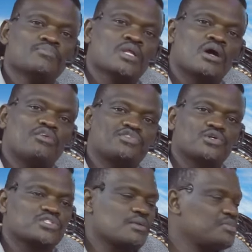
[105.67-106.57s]
of
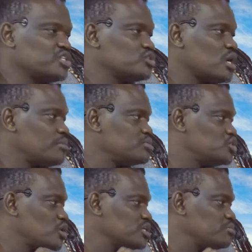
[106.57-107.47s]
course, I'm
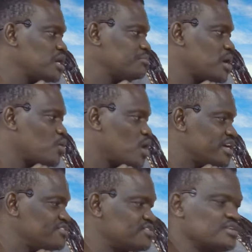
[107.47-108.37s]
joined by my
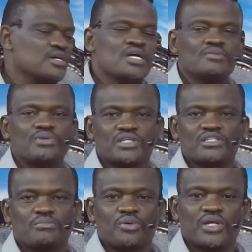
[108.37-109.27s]
wife, Pastor
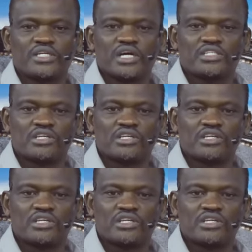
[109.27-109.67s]
Pauline Gacheru,